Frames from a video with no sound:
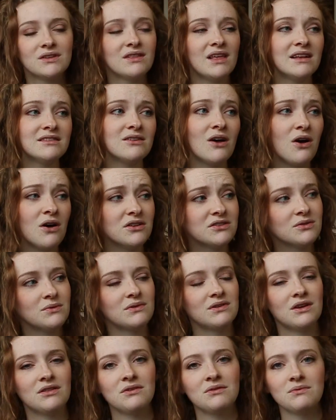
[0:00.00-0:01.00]
So that's also
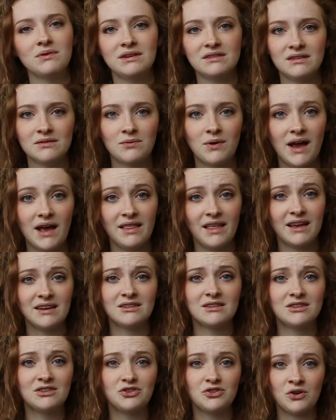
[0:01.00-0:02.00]
another reason why I like
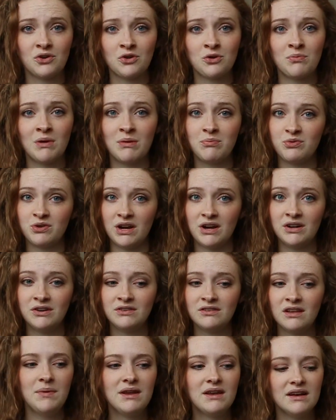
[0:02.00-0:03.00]
to journal my
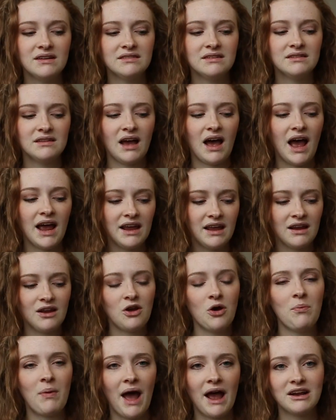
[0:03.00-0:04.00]
prayers, because it, I can
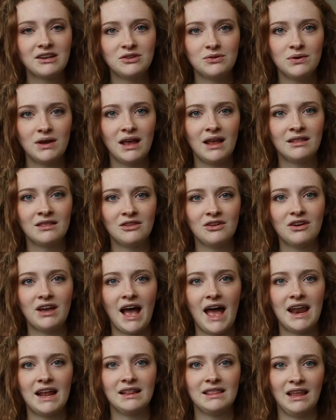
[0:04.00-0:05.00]
go back to it and look
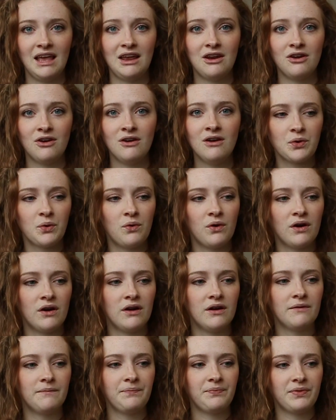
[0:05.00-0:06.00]
at it later,
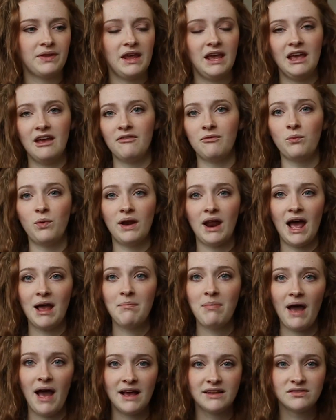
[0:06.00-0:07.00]
or It, when I
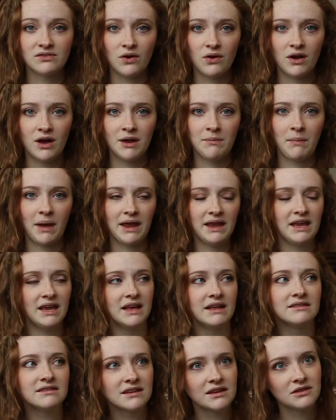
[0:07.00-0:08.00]
pass on, my
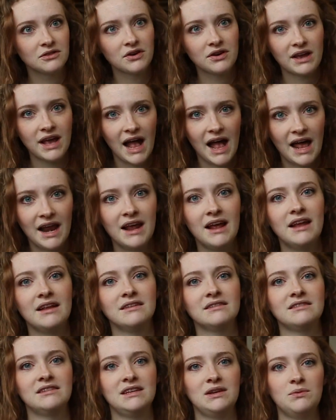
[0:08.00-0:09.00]
kids can look at it
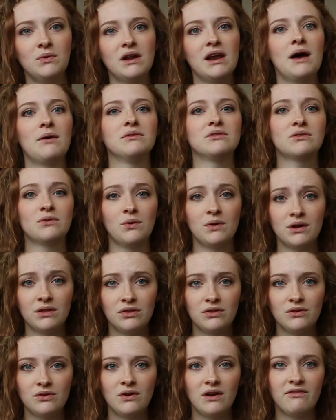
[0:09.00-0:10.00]
and see what I was going
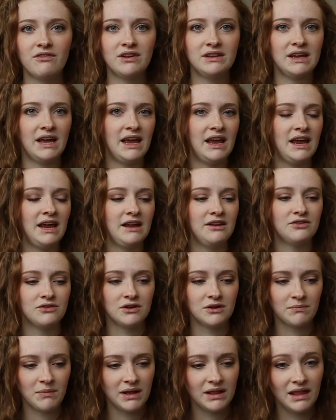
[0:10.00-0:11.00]
through every day
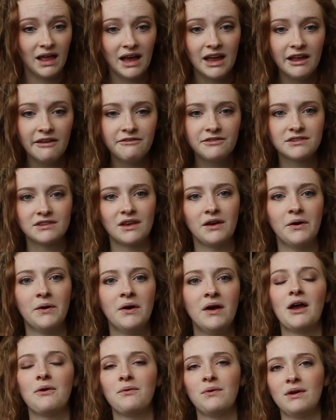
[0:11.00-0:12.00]
during my life. So
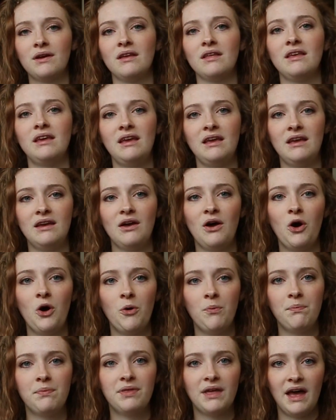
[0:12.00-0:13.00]
I really
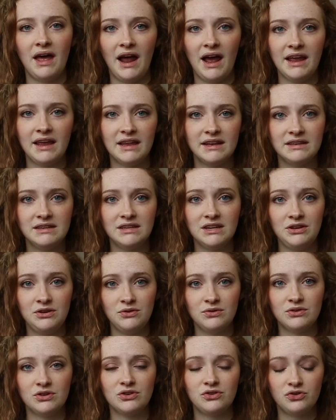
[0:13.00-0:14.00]
hope that I
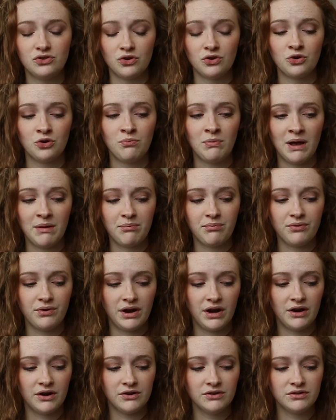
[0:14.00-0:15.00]
continue to journal my
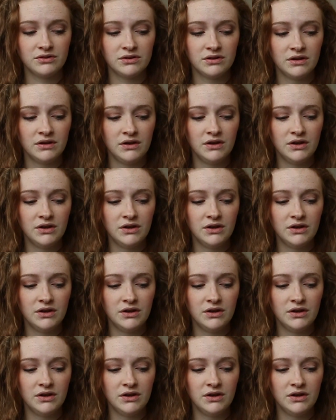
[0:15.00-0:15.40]
prayers